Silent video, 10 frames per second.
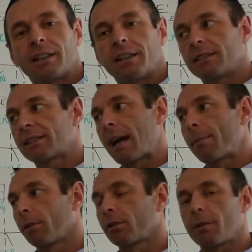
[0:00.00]
the
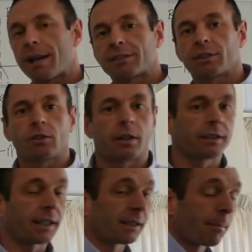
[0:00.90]
scapulothoracic
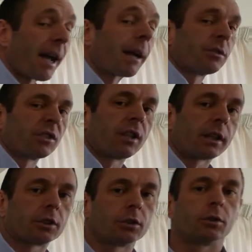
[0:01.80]
joint at the back, which is
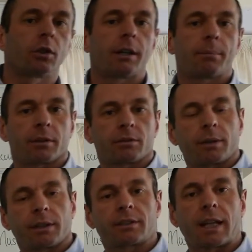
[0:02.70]
not a true joint, but it's
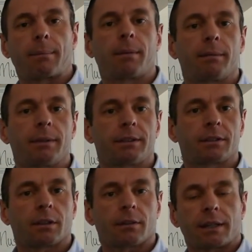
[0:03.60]
where the scapula
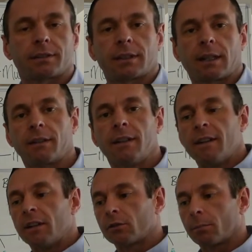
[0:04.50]
meets the thoracic cavity.
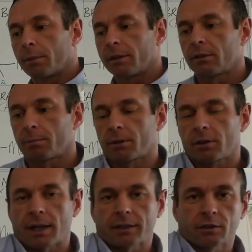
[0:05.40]
So
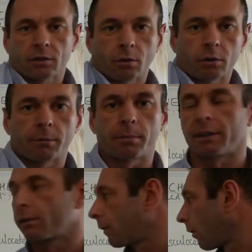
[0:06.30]
protracts the shoulder and
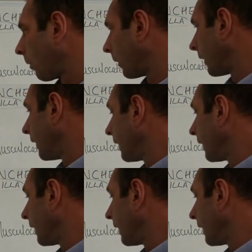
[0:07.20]
brings it forward.